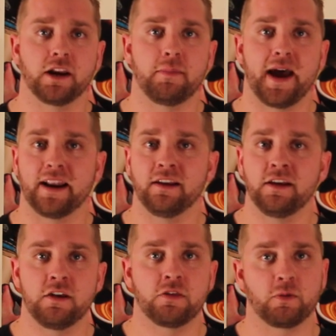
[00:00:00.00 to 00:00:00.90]
and about
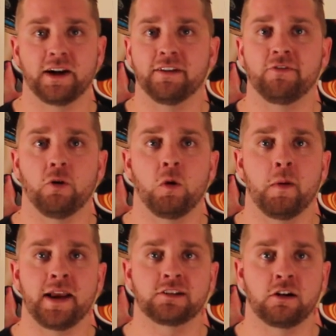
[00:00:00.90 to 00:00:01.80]
3 to 4
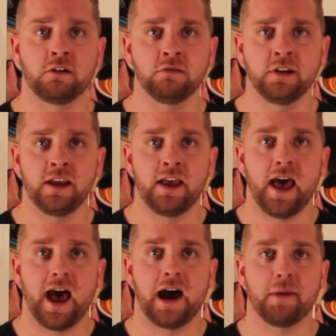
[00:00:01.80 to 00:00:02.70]
weeks old.
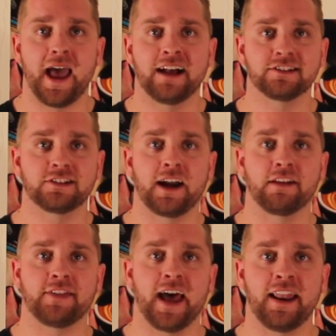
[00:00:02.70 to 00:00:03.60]
Outside
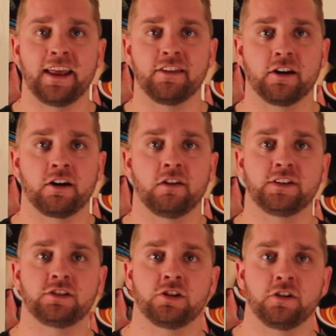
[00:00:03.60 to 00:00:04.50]
of that, either the
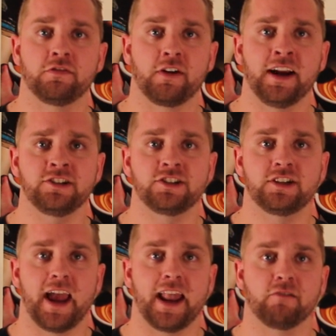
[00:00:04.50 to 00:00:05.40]
coffee's too
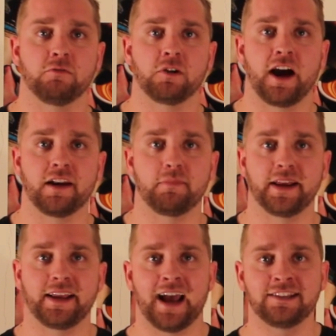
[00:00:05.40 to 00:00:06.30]
fresh and it will kind of
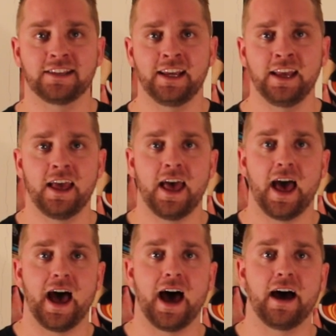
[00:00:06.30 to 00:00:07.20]
be gassy,
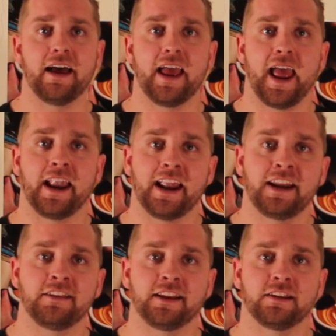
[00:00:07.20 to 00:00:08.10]
and
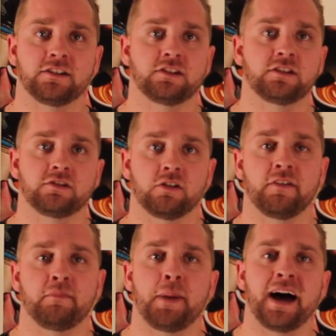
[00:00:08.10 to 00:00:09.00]
anything that's sort
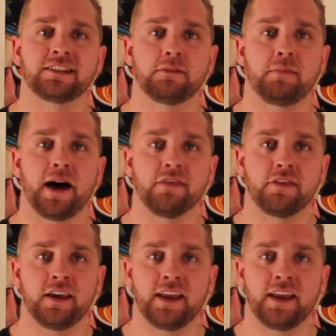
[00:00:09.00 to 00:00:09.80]
of past a month